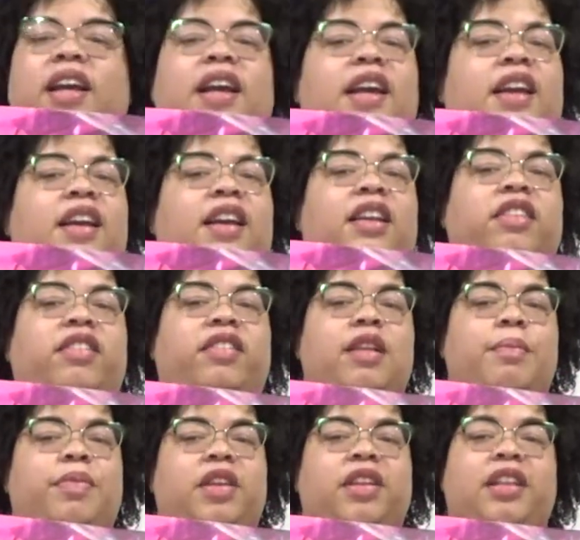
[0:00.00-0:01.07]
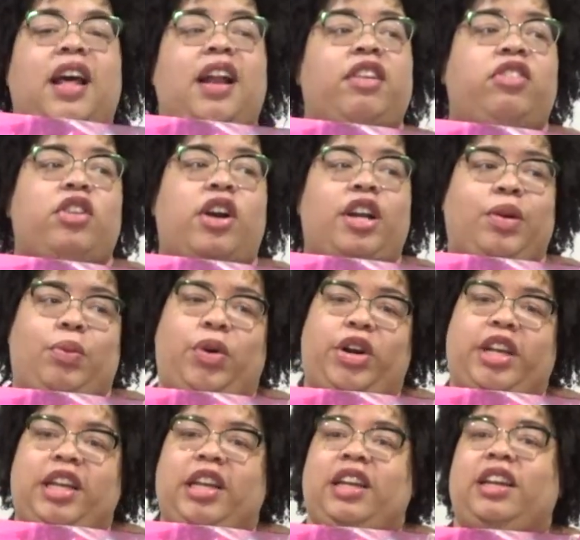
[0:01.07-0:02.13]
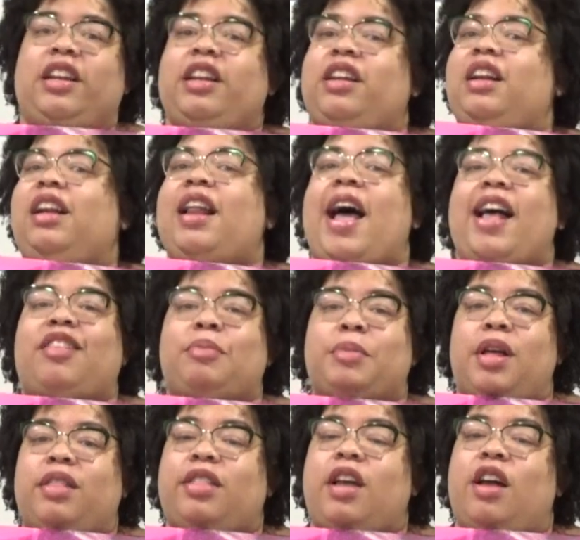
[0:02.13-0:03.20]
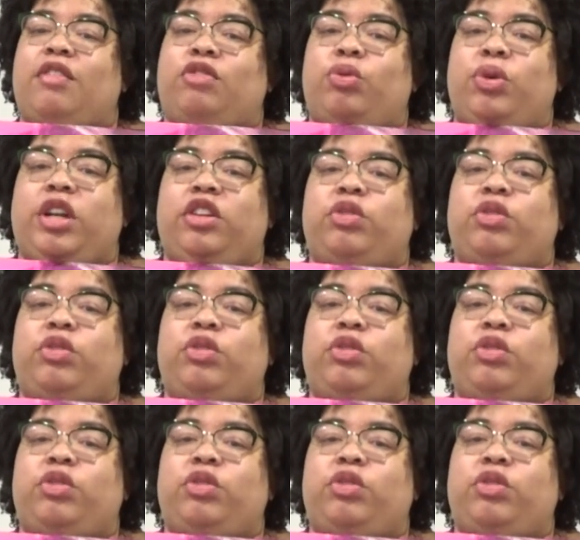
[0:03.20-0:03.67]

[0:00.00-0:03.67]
is something that I started working in in the last month of twenty